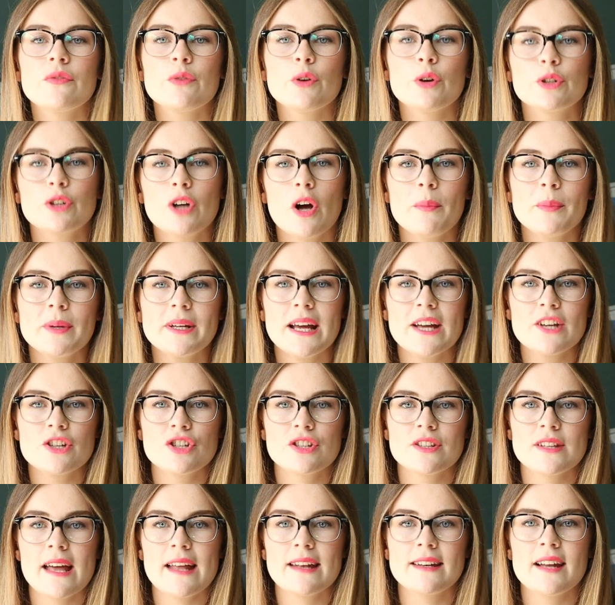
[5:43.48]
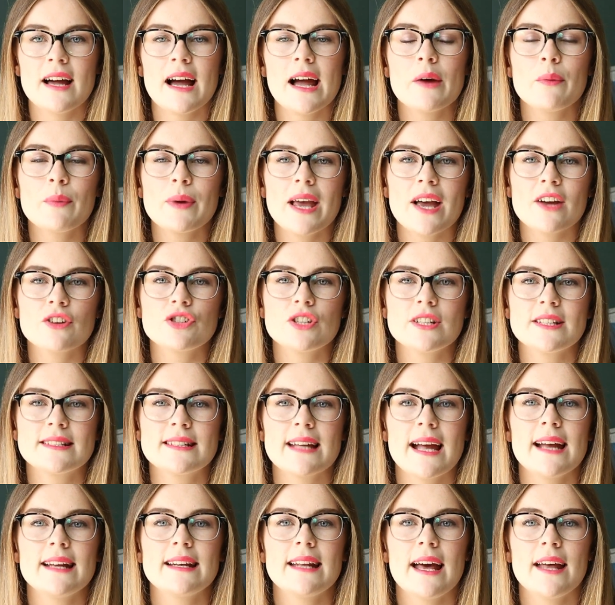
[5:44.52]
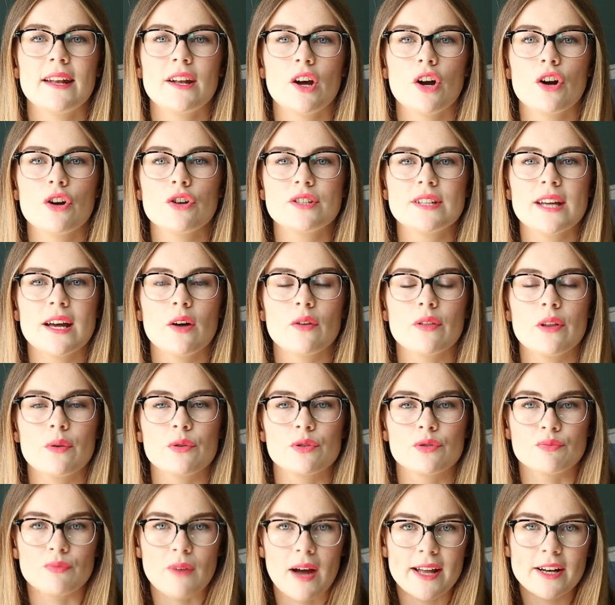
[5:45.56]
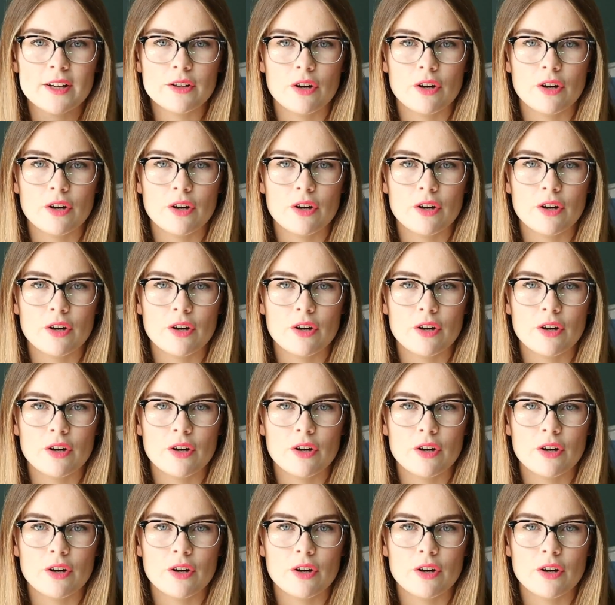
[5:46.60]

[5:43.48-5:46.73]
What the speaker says: for accommodation that night, we actually stayed at a hotel that was right